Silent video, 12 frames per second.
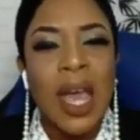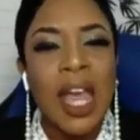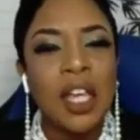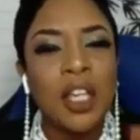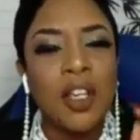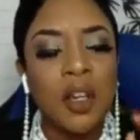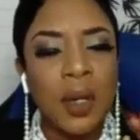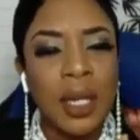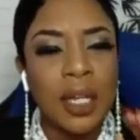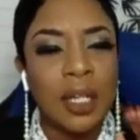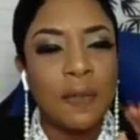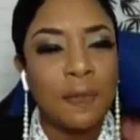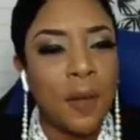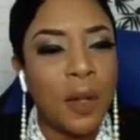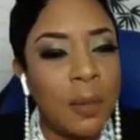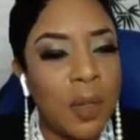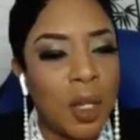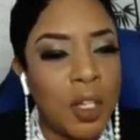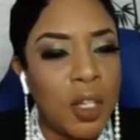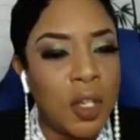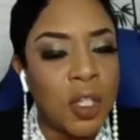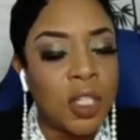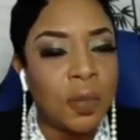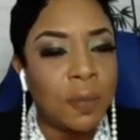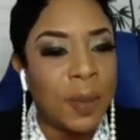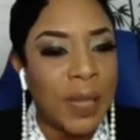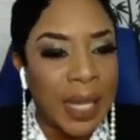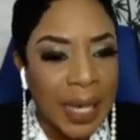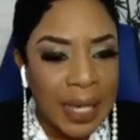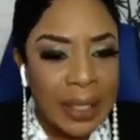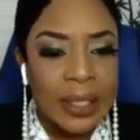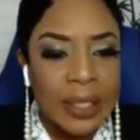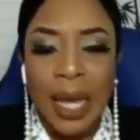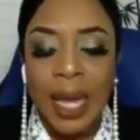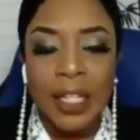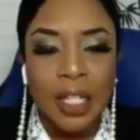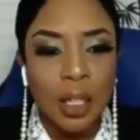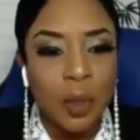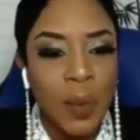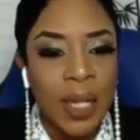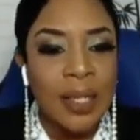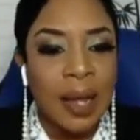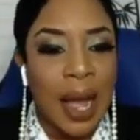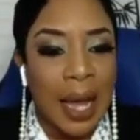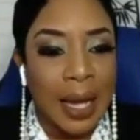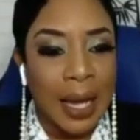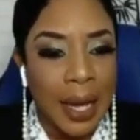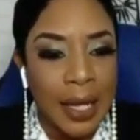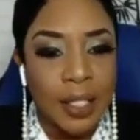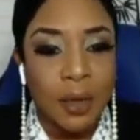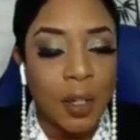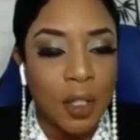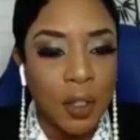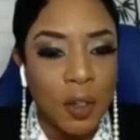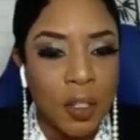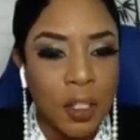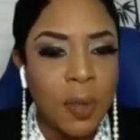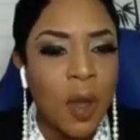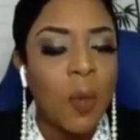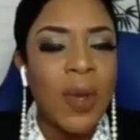And you can follow me on YouTube, please. It's Louisa Akaiso on YouTube.